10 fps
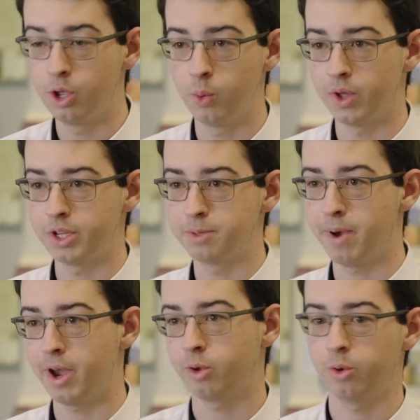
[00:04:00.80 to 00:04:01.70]
who won this
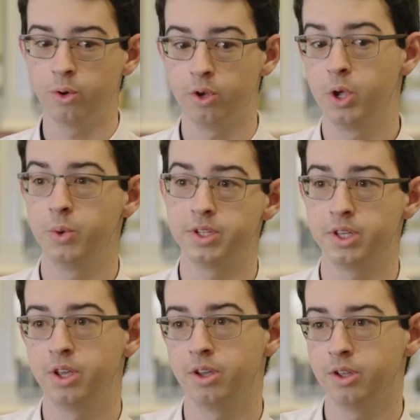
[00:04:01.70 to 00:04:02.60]
battle, or who is
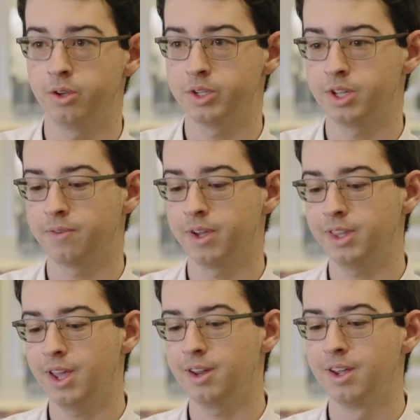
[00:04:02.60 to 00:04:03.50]
the killer, or stuff
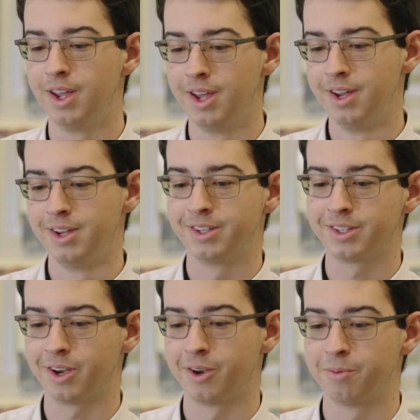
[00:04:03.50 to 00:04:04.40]
like that.
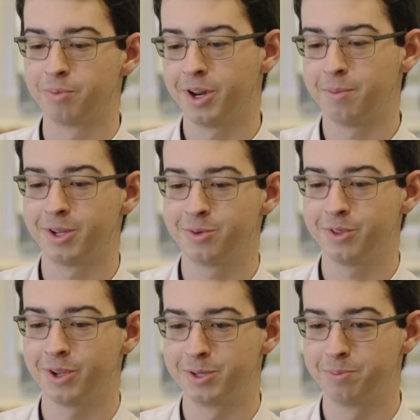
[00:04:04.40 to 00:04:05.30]
So pretty much
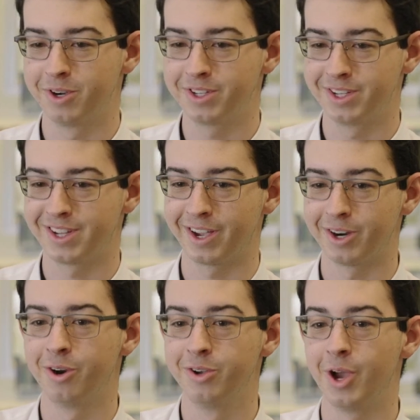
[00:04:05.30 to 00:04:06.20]
with those books, it's like
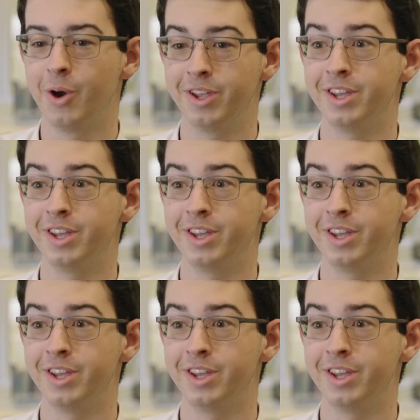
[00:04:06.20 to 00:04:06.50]
an ongoing